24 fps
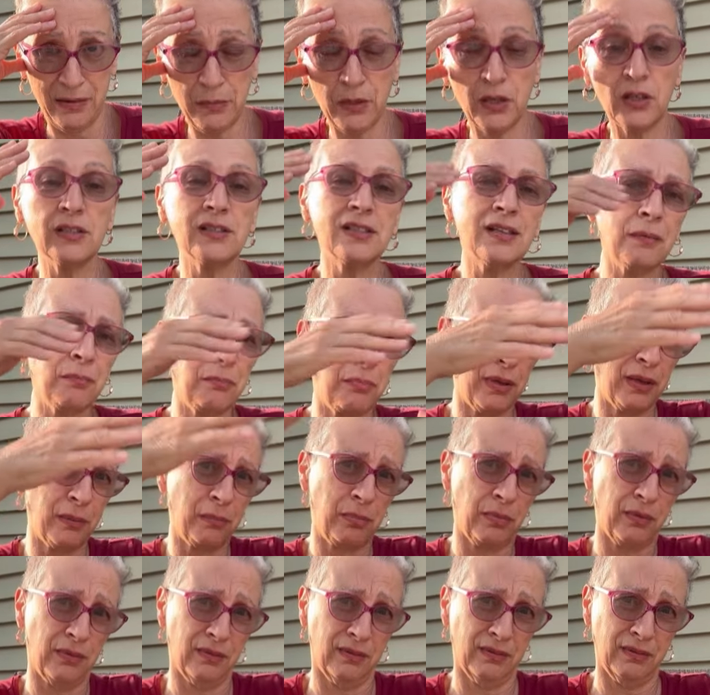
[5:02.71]
Because there are
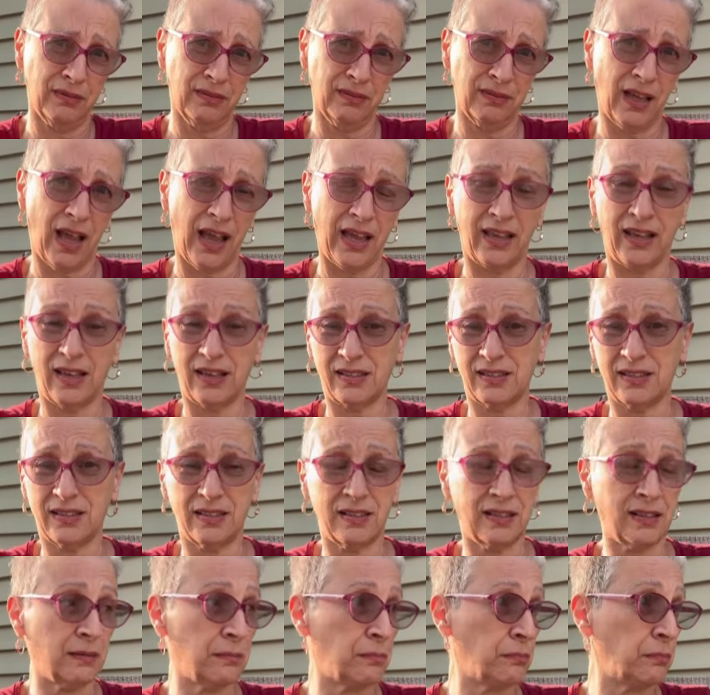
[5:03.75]
people, I guess,
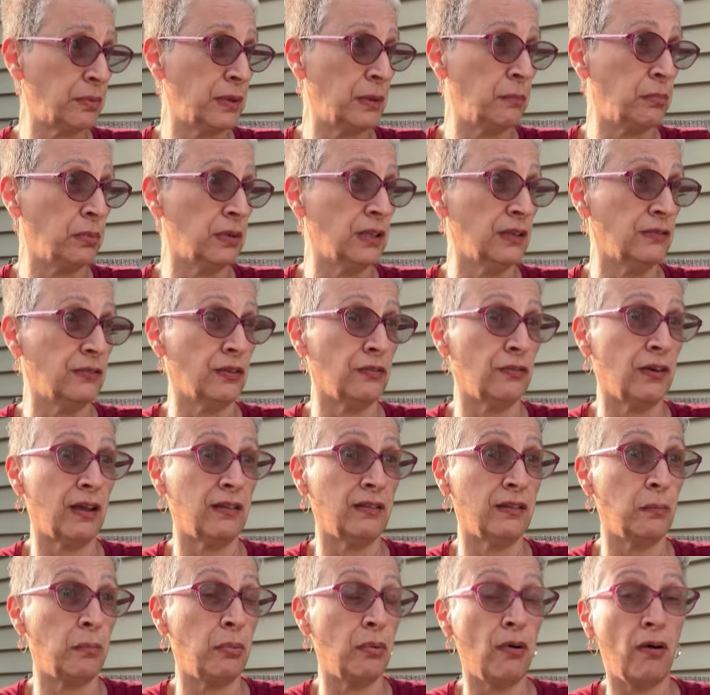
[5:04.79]
people live around
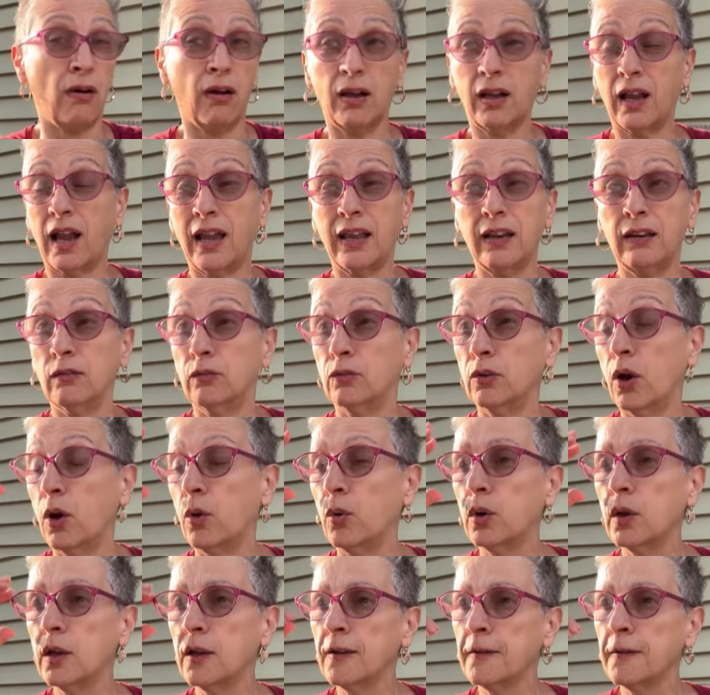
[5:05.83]
the park. I don't know.